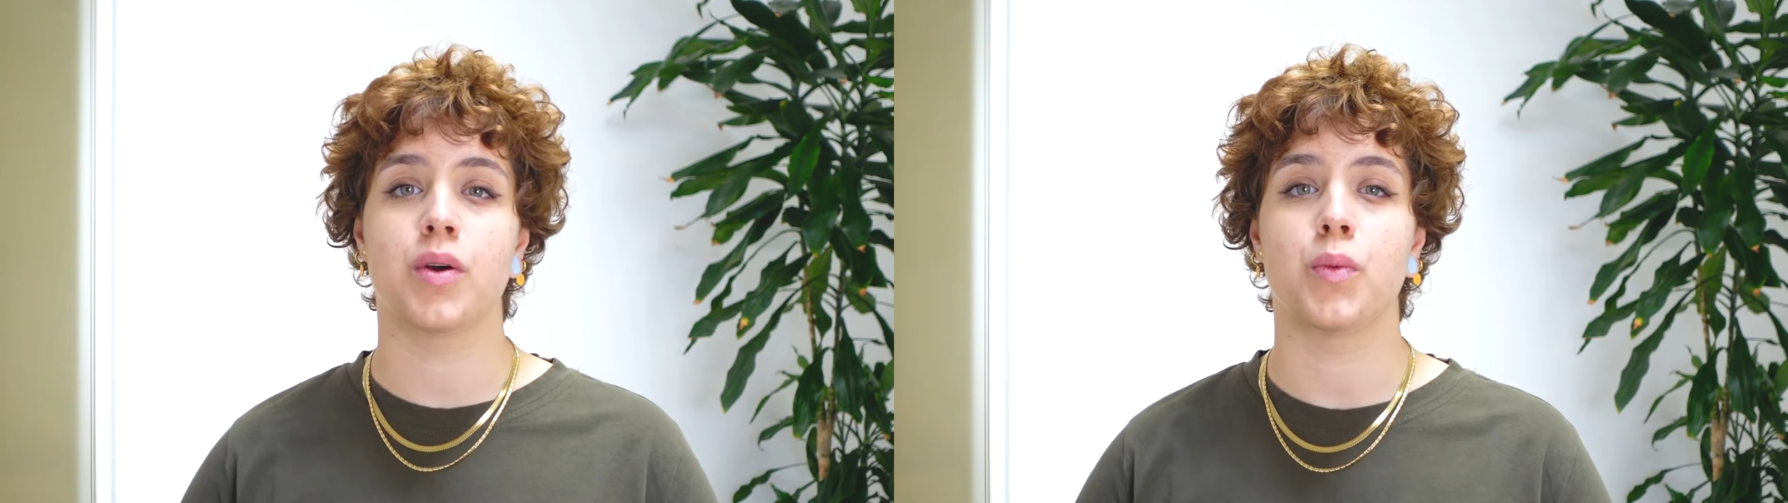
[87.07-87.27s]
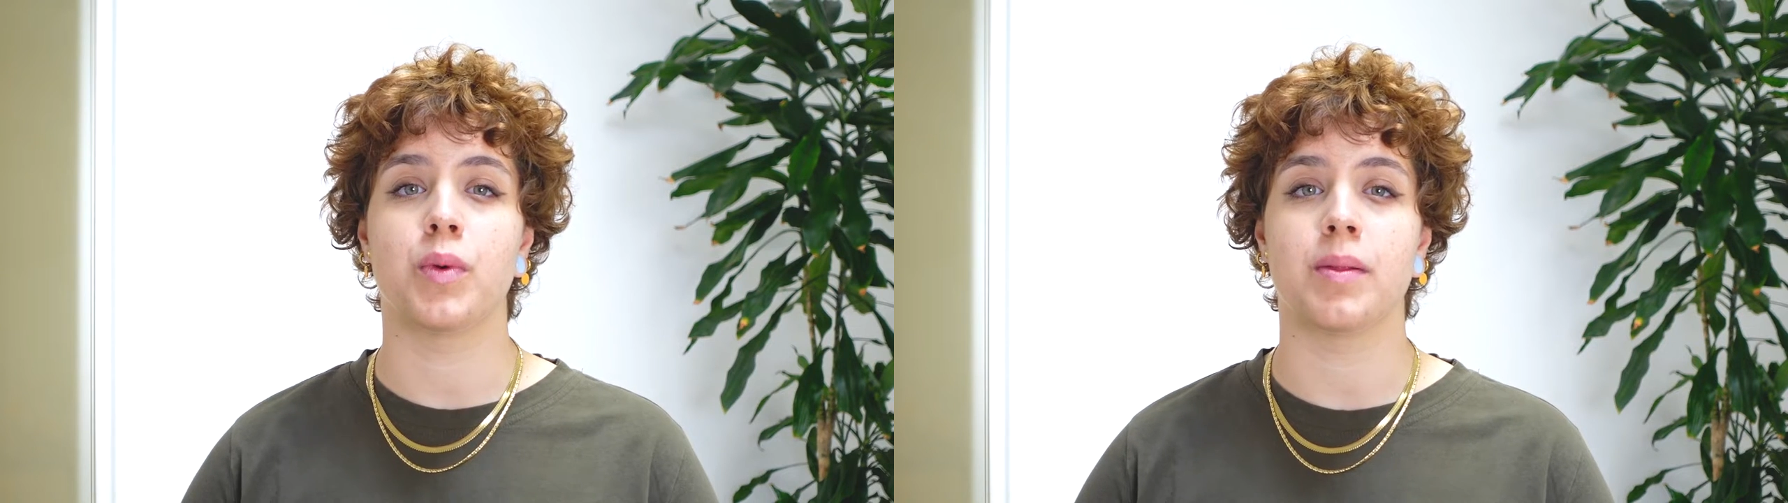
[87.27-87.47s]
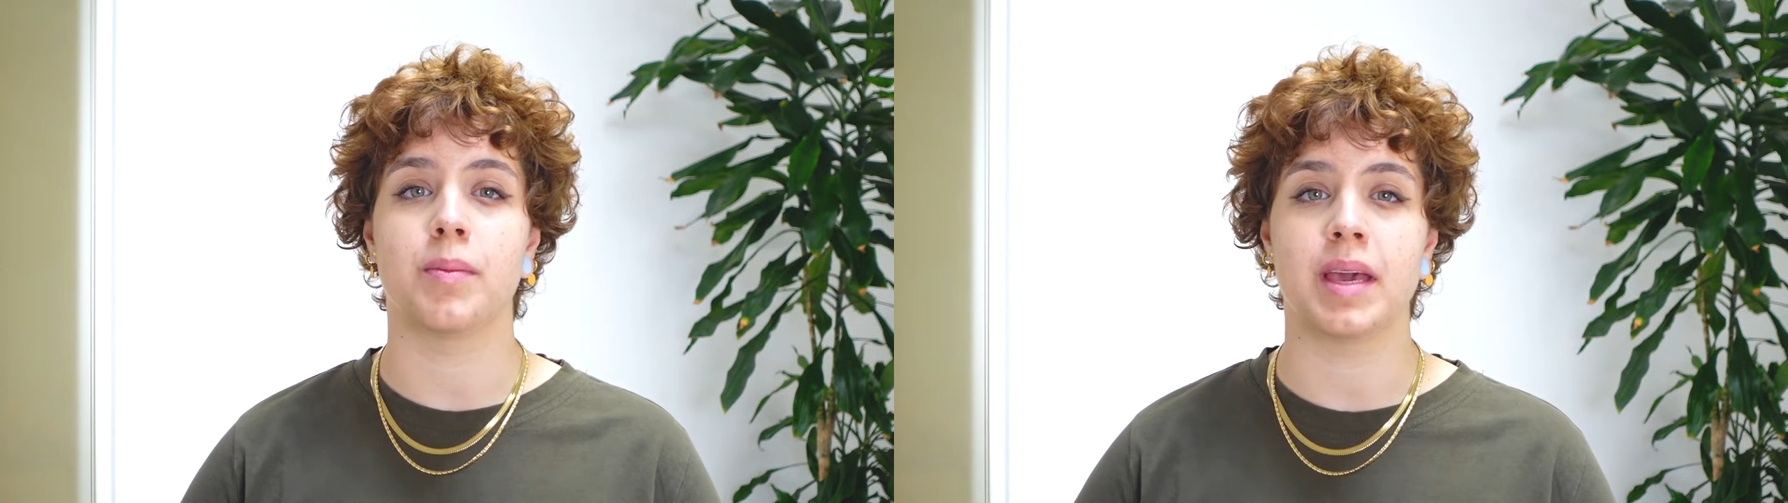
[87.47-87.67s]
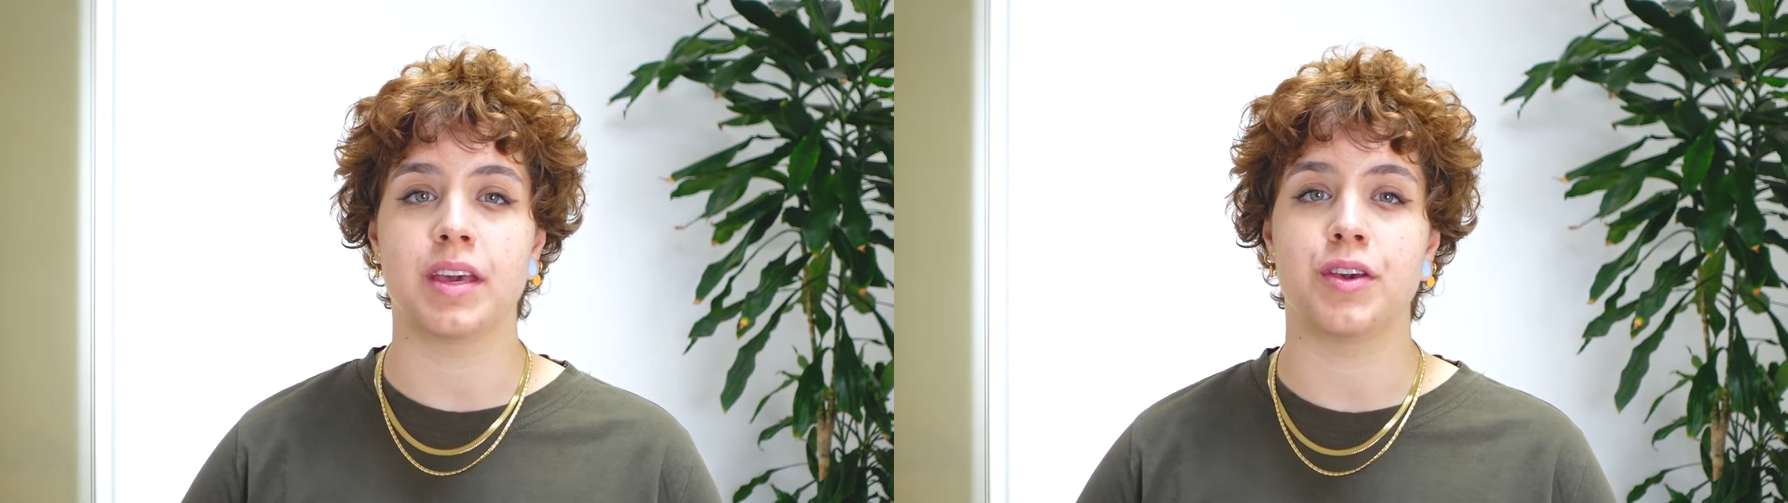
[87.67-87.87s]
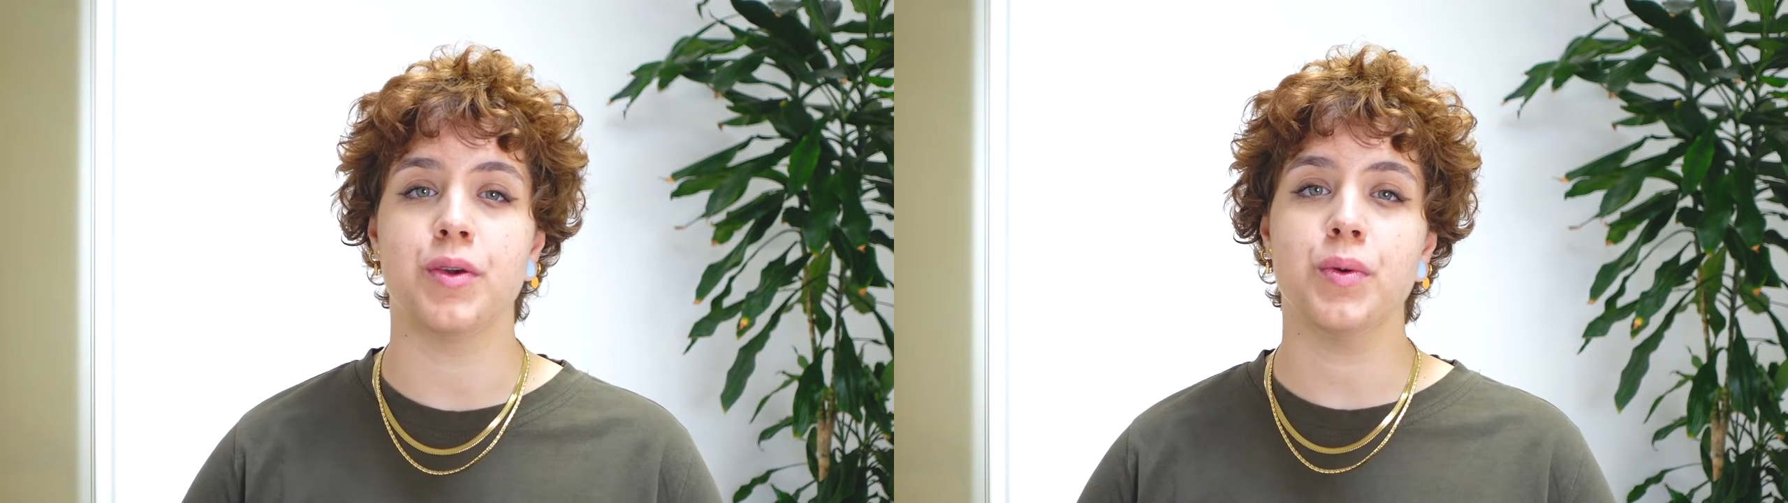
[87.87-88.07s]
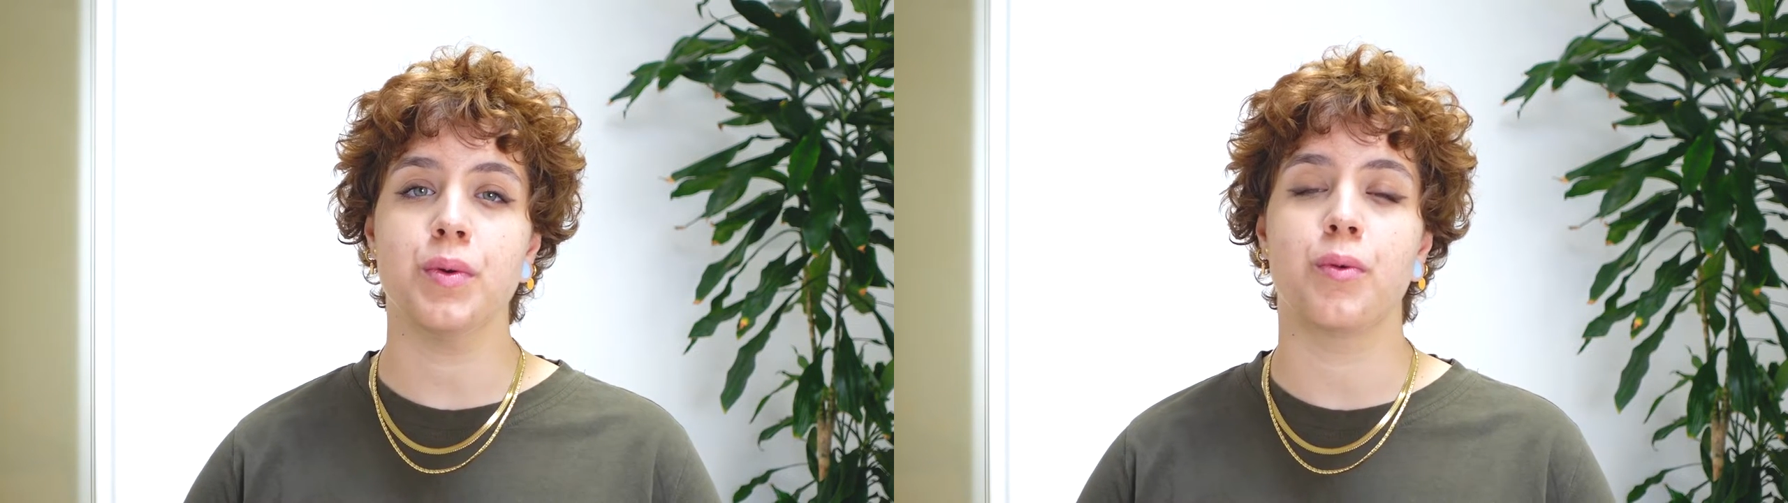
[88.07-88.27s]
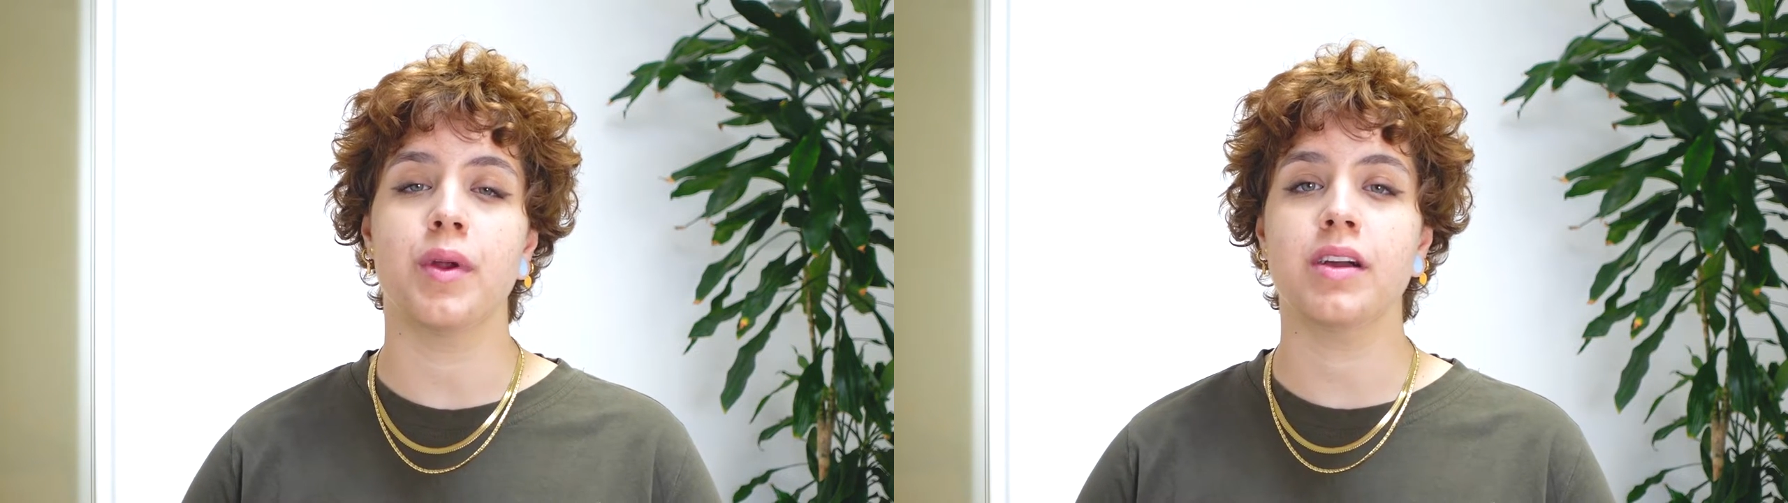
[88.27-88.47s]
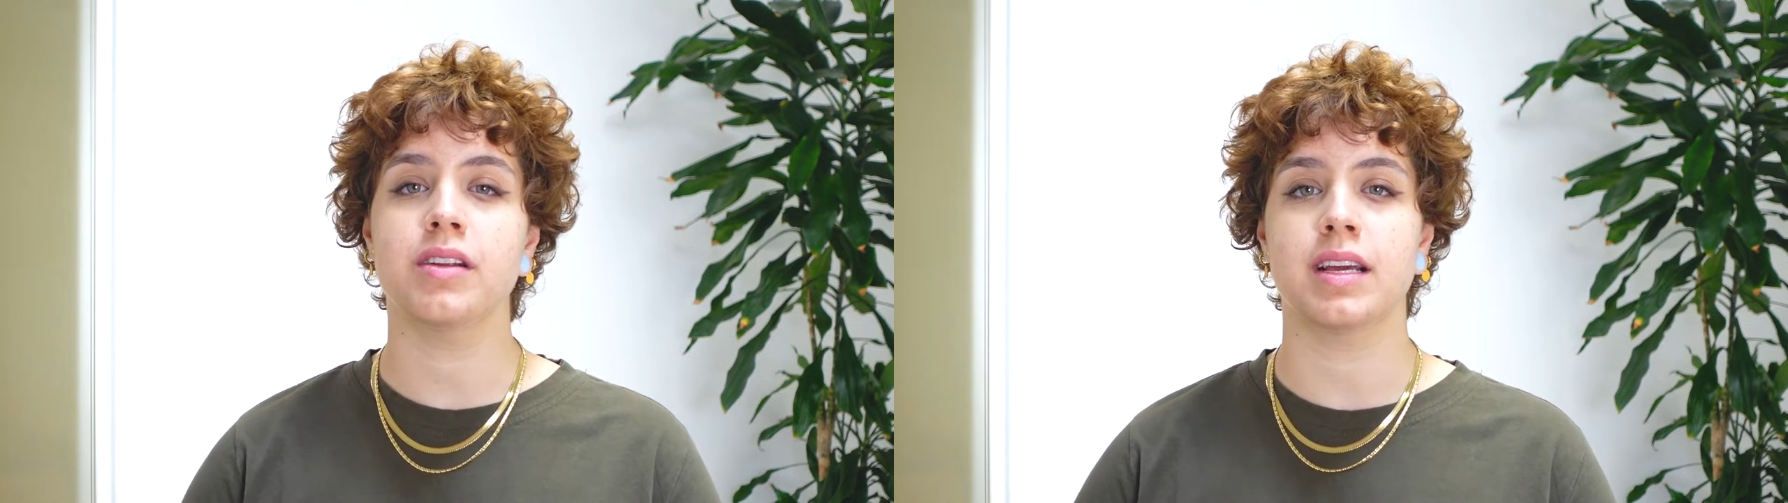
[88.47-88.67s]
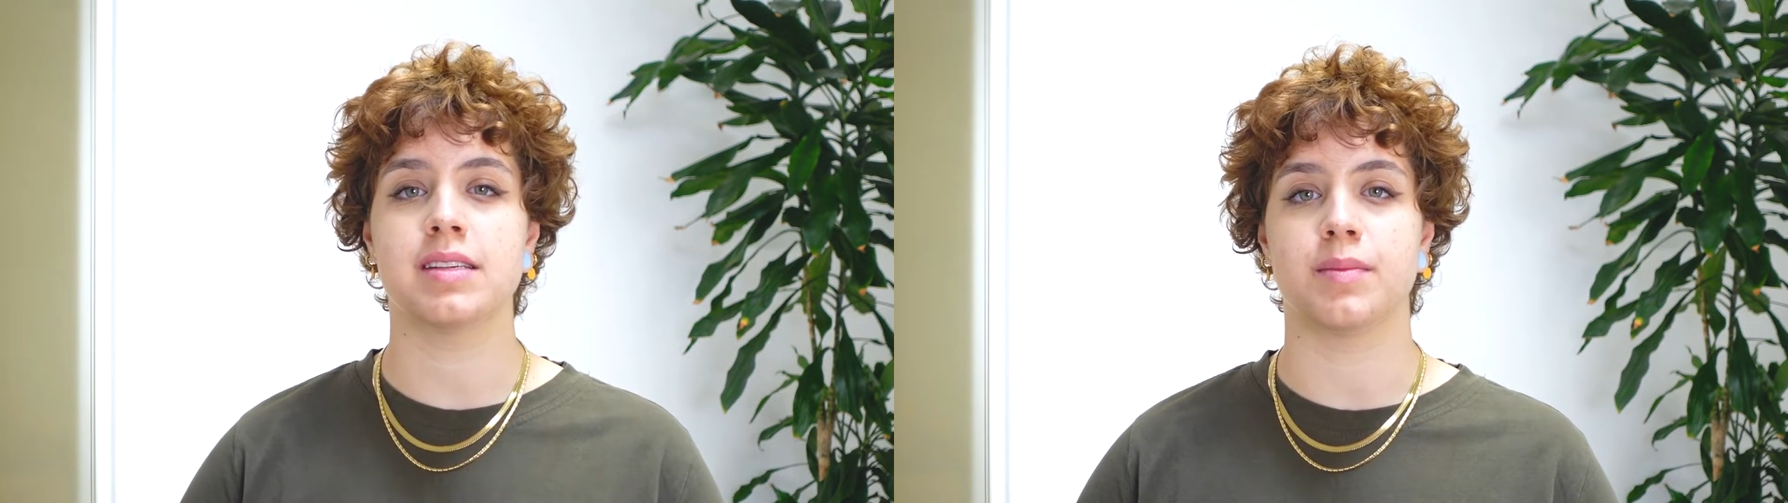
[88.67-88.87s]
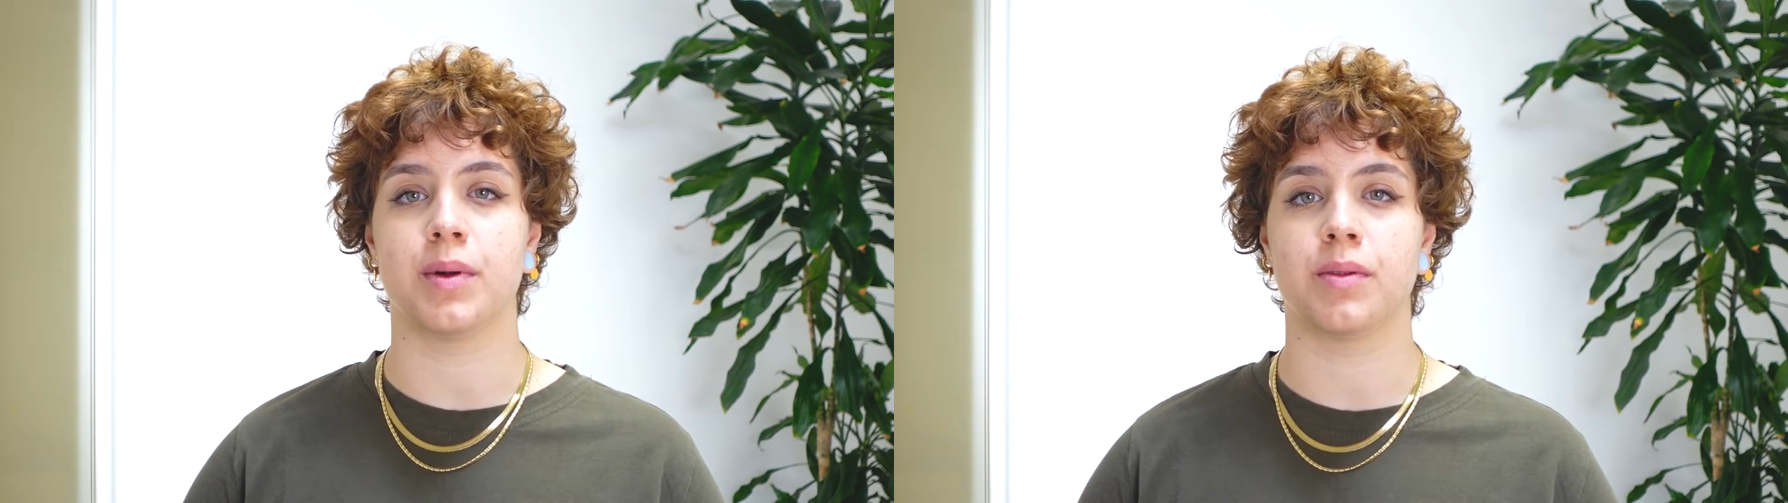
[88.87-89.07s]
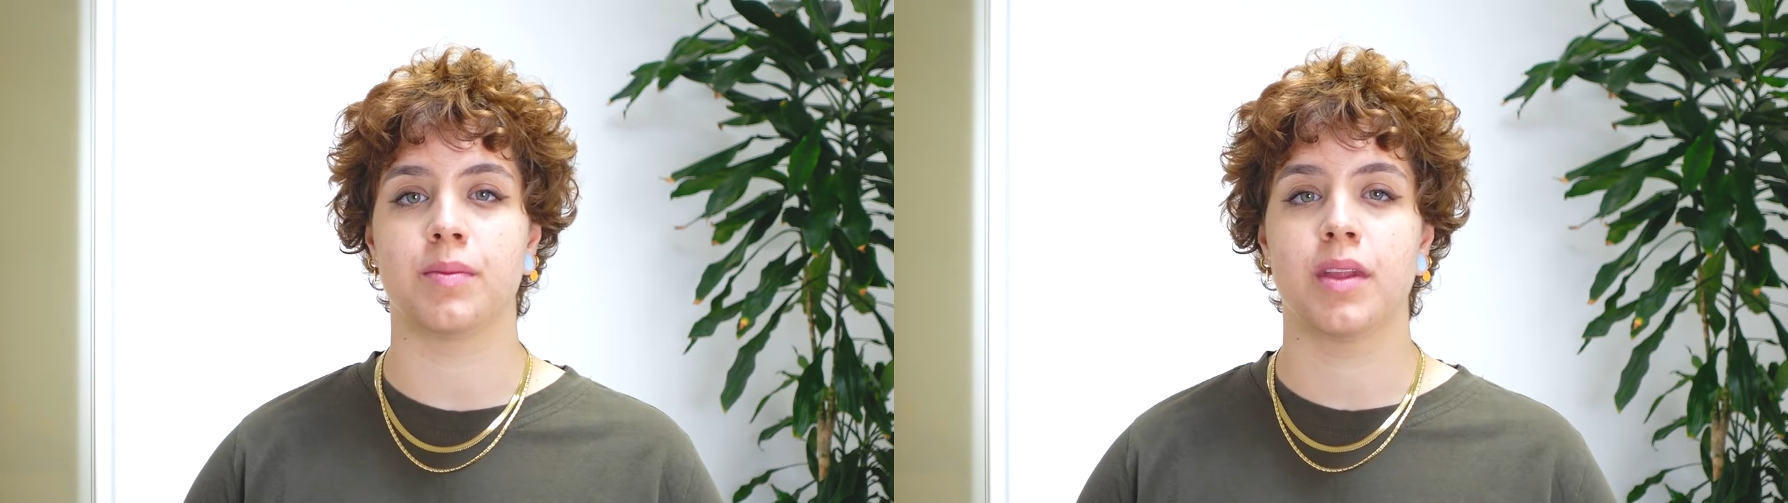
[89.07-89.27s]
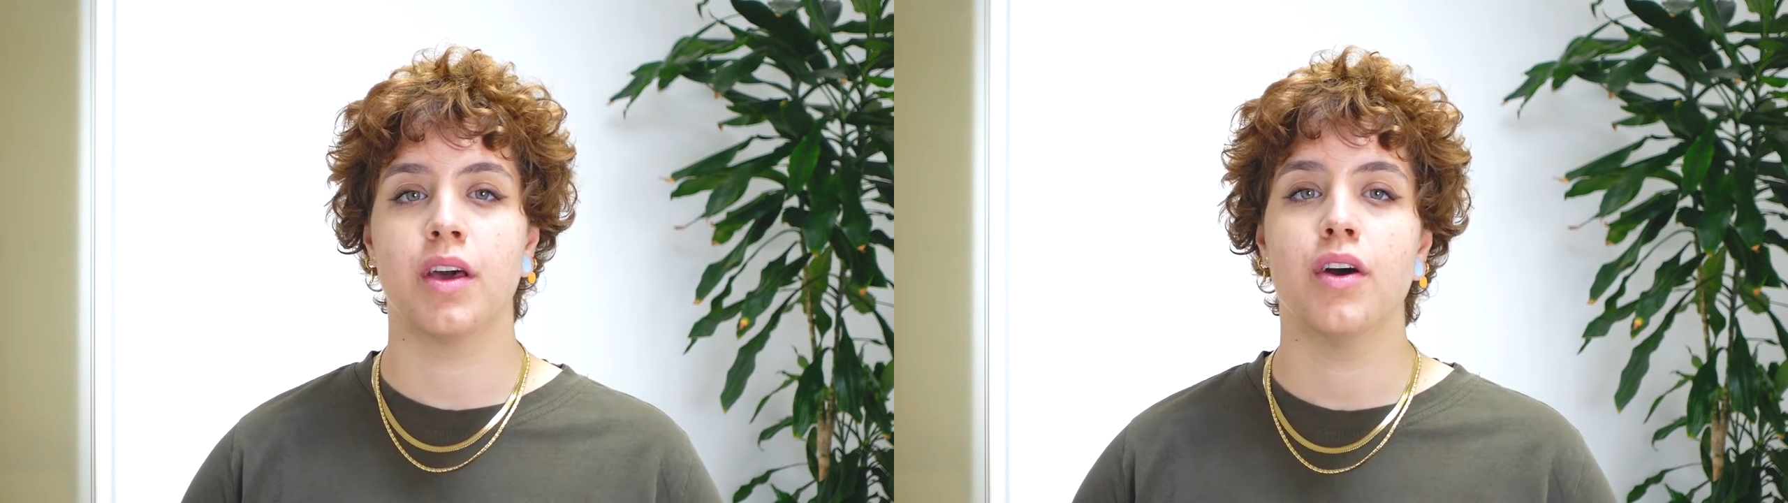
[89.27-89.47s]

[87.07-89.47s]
will make you recognizable.